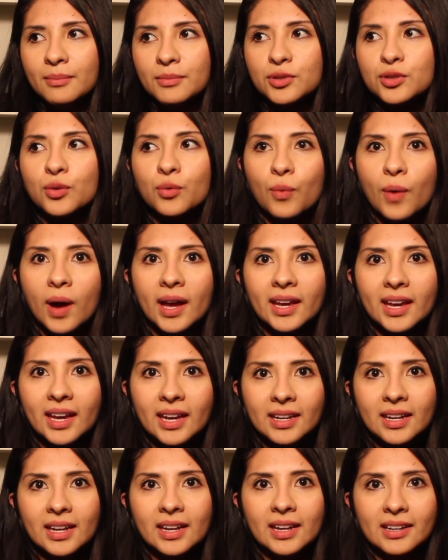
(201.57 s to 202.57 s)
so why
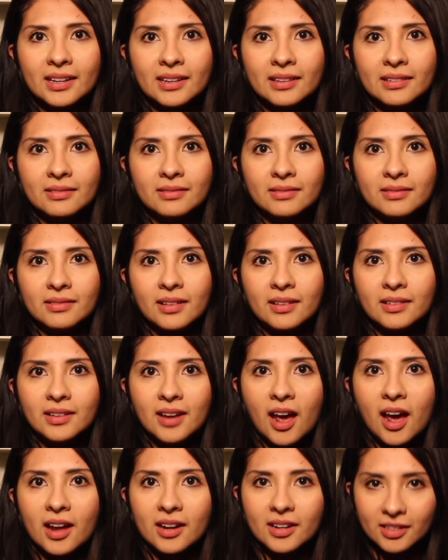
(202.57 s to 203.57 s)
can it
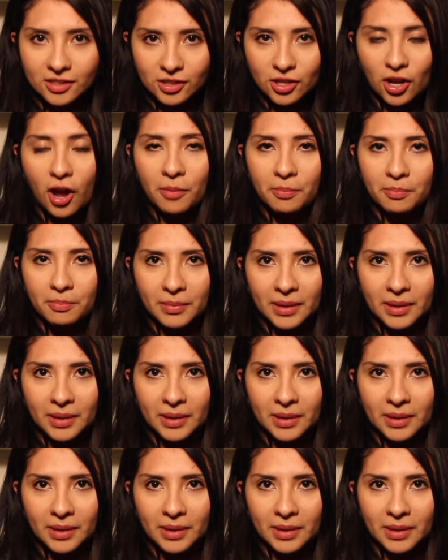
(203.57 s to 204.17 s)
not adopt